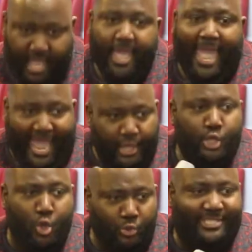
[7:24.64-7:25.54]
And
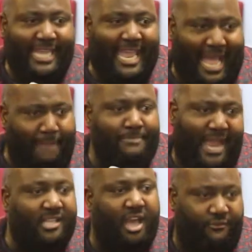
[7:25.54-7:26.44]
you say, I'm
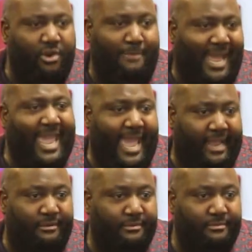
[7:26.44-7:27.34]
not covering my
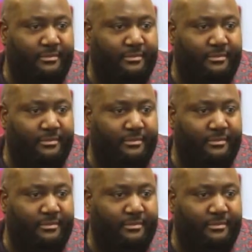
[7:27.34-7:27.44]
head.